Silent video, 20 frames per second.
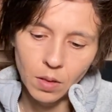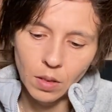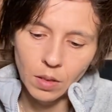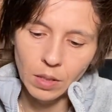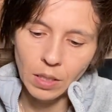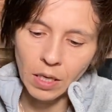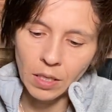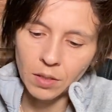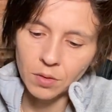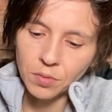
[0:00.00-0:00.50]

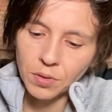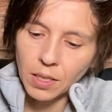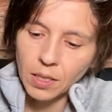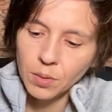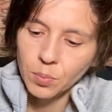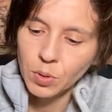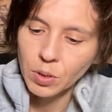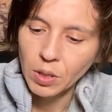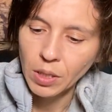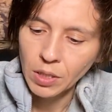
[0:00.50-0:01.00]
Nine of
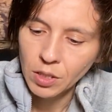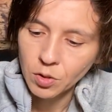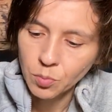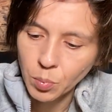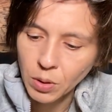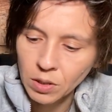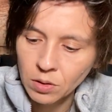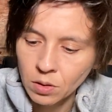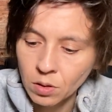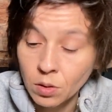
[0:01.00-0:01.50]
Cups, Eight of
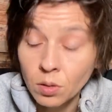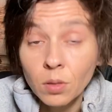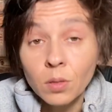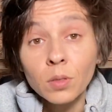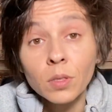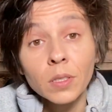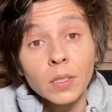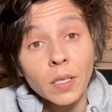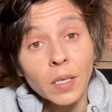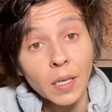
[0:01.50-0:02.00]

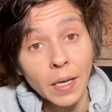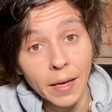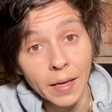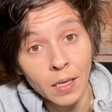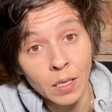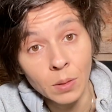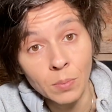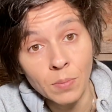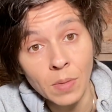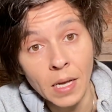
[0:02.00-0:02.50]
Pentacles, the
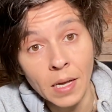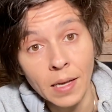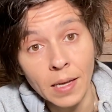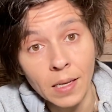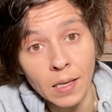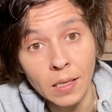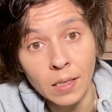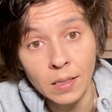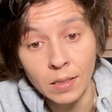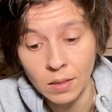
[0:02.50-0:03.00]

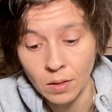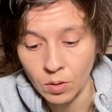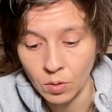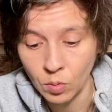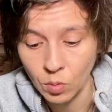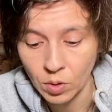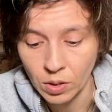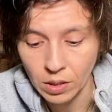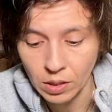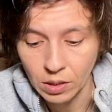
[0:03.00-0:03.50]
Hangman.
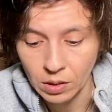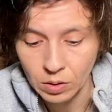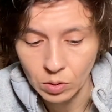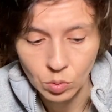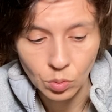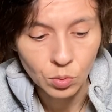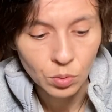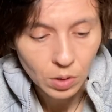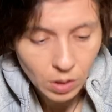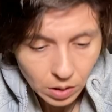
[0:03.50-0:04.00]
Okay,
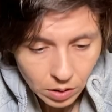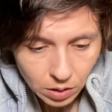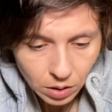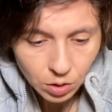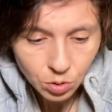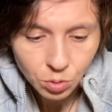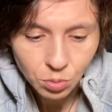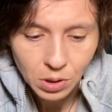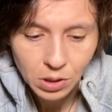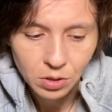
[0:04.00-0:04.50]
so this
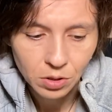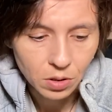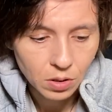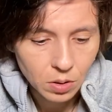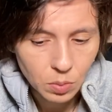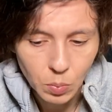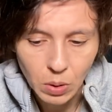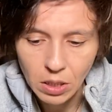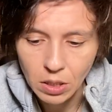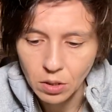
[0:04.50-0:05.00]
situation
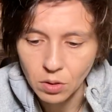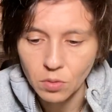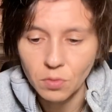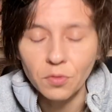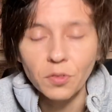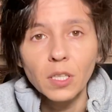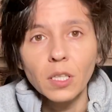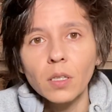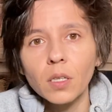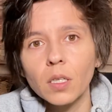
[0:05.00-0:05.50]
is making you
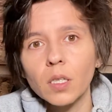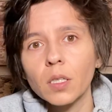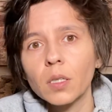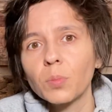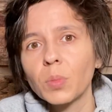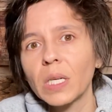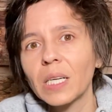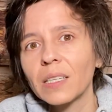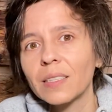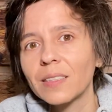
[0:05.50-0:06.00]
feel good
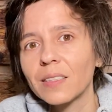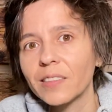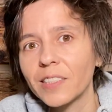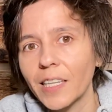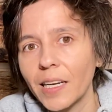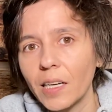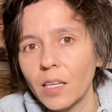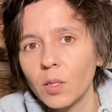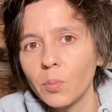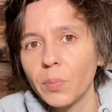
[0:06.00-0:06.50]
because it's
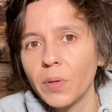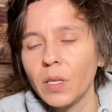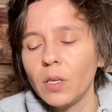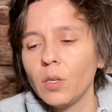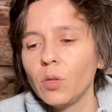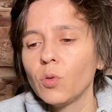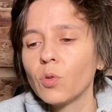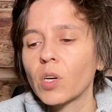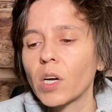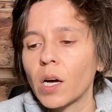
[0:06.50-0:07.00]
helping
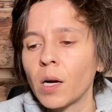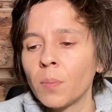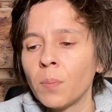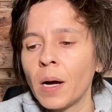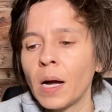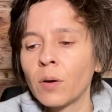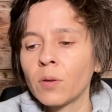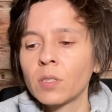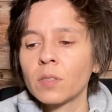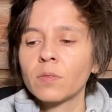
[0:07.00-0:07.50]
you come
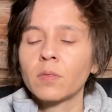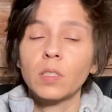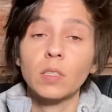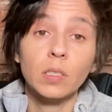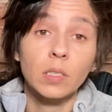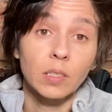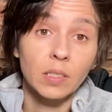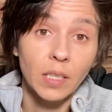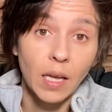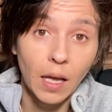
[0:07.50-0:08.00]
out of
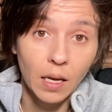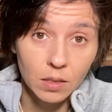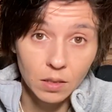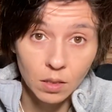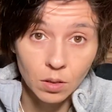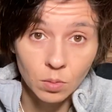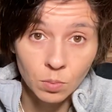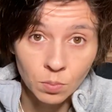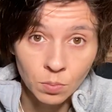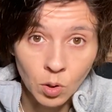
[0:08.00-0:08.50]
this
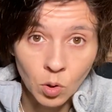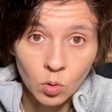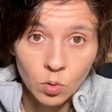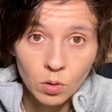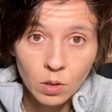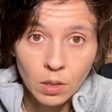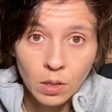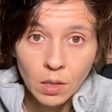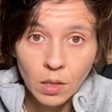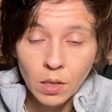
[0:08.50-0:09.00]
stagnant
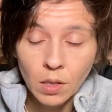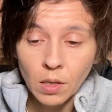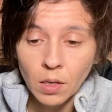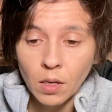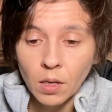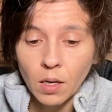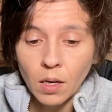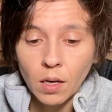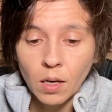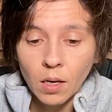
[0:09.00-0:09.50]
mode
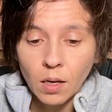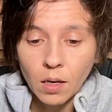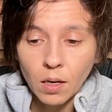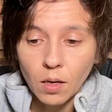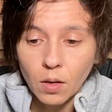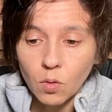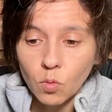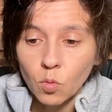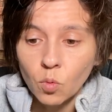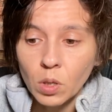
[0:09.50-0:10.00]

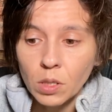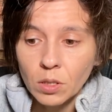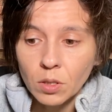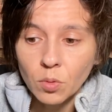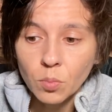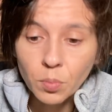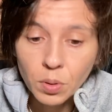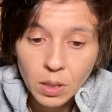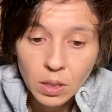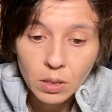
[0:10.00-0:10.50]
where you
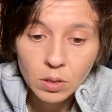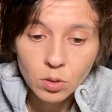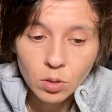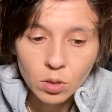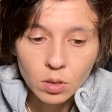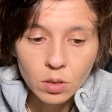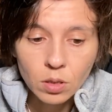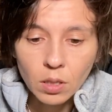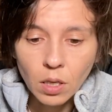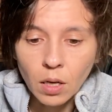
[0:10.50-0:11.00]
placed
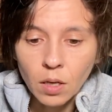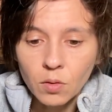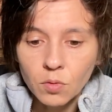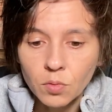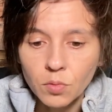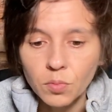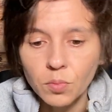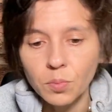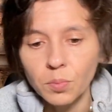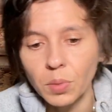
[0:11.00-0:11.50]

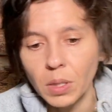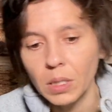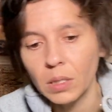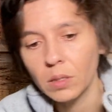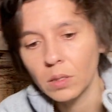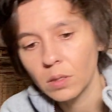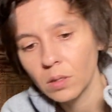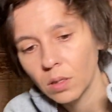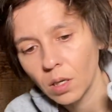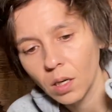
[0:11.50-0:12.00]
yourself
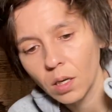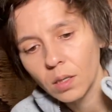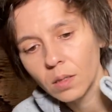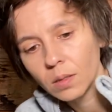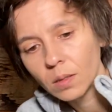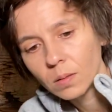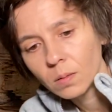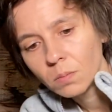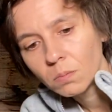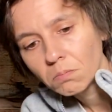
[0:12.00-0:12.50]
based
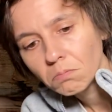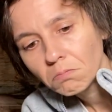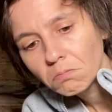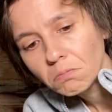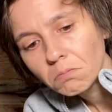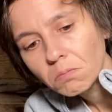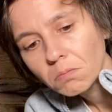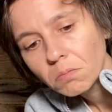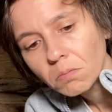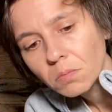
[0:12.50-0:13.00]
on
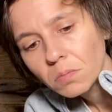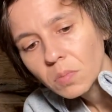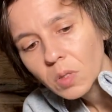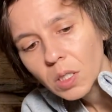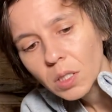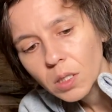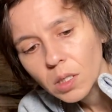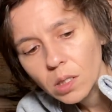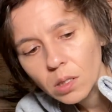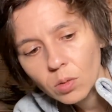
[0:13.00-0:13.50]

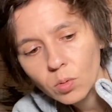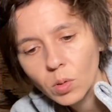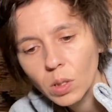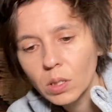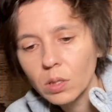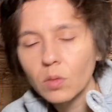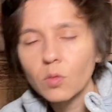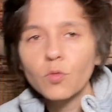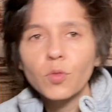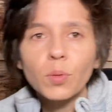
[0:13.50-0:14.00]
this
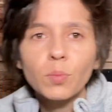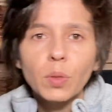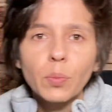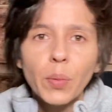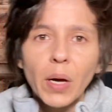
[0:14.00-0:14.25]
situation from the